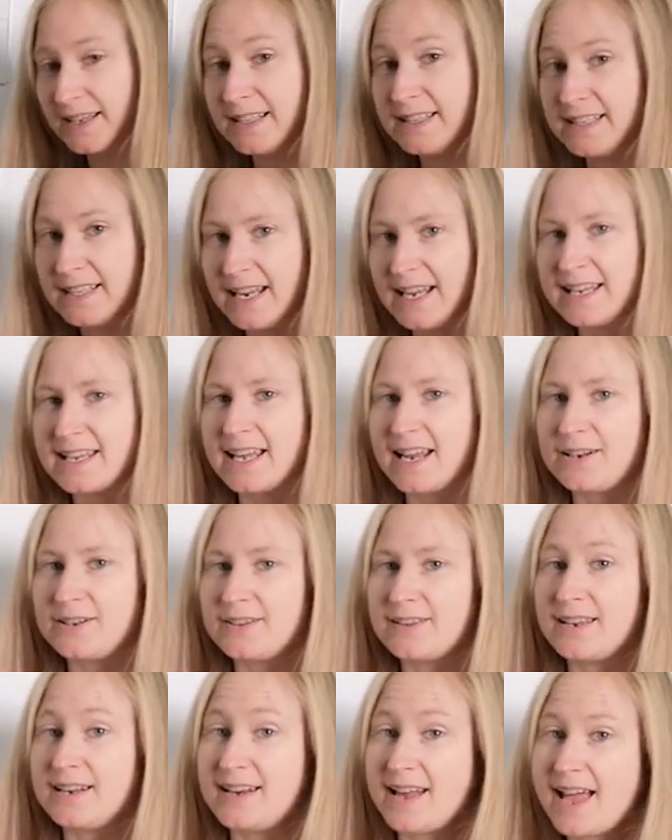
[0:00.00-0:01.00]
And I did it
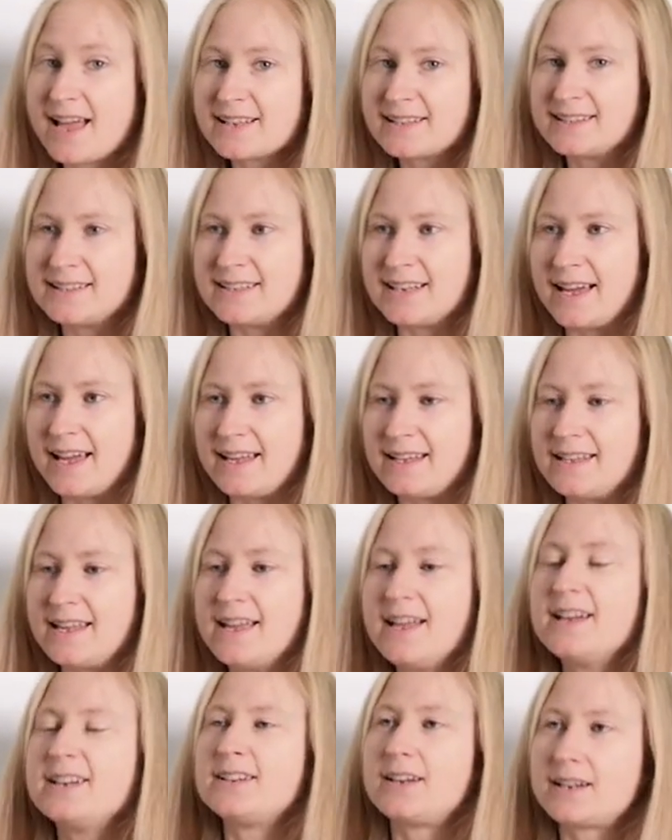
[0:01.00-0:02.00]
again the next
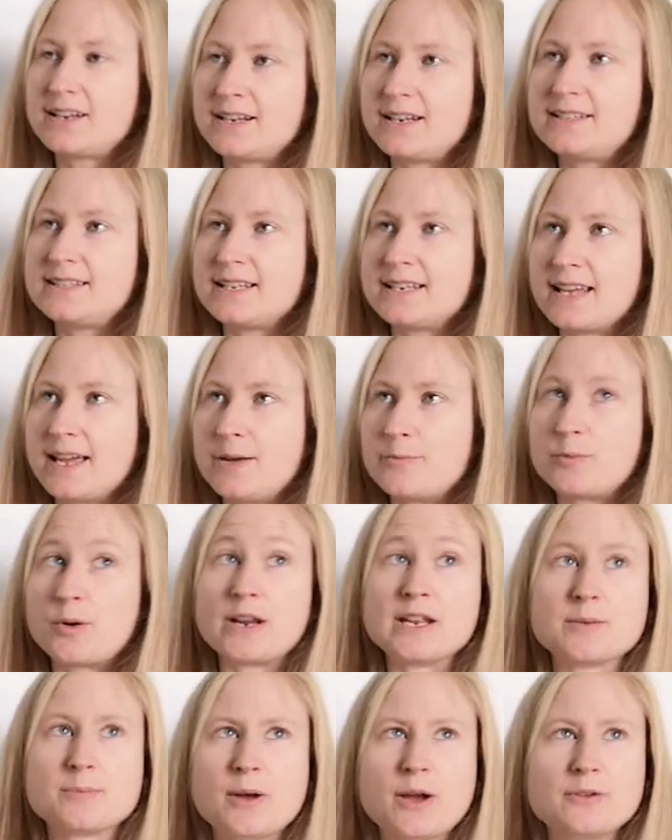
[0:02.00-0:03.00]
day. Luckily I did get a
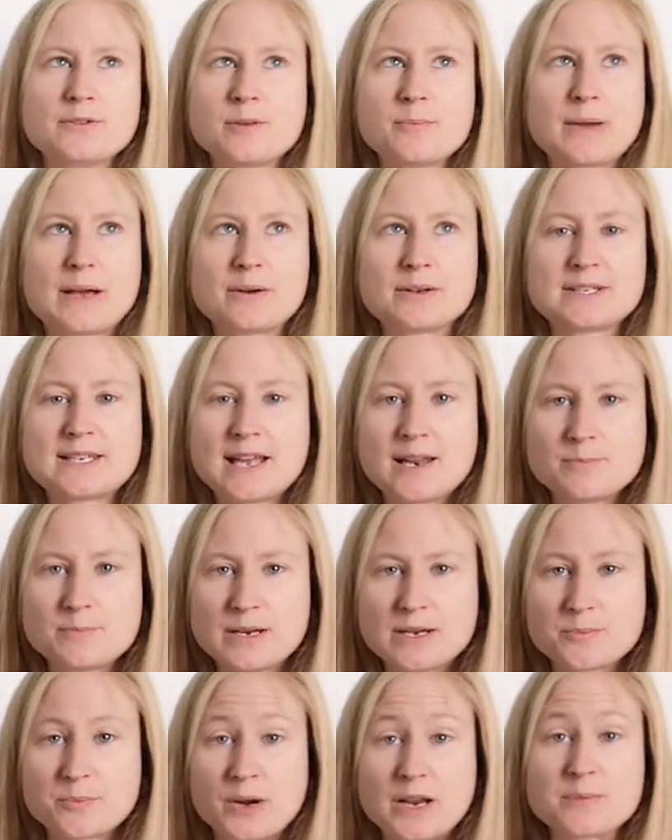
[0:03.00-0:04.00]
break, but only about a
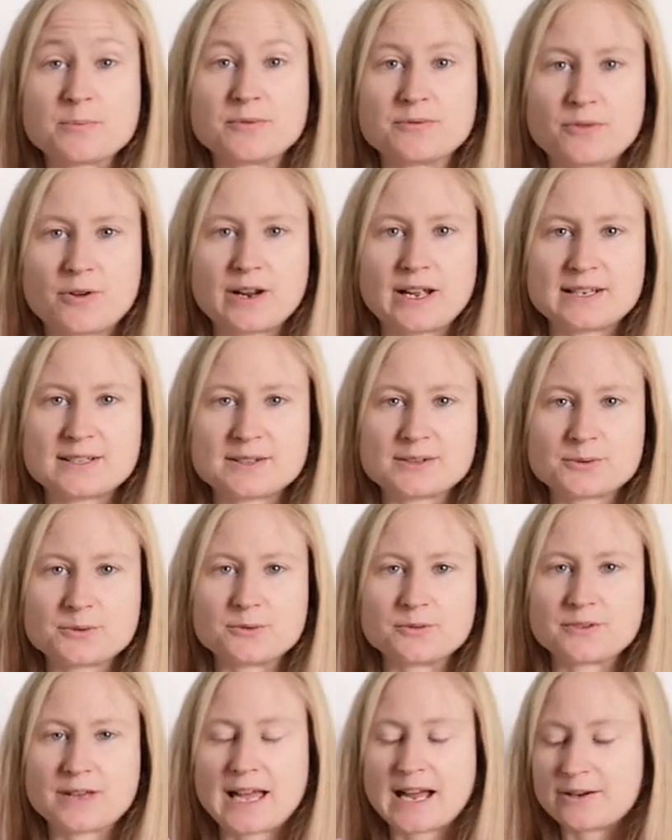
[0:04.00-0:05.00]
10-minute break before I had to
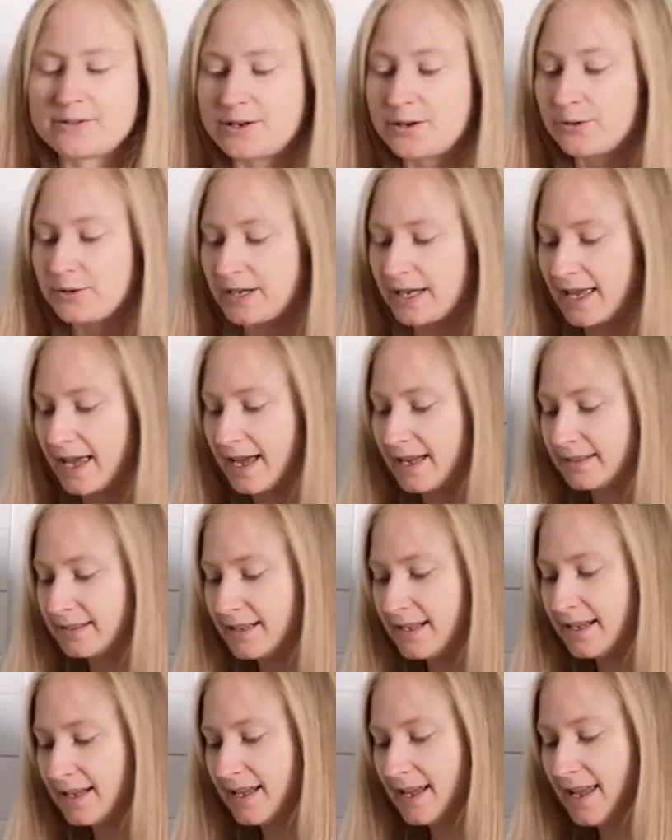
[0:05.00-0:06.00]
sort of carry on
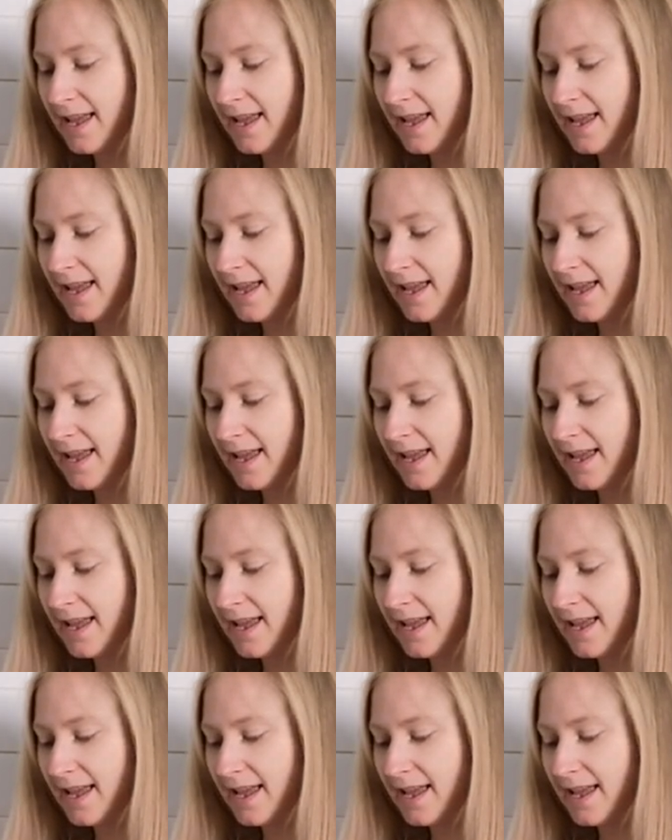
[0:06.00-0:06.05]
again.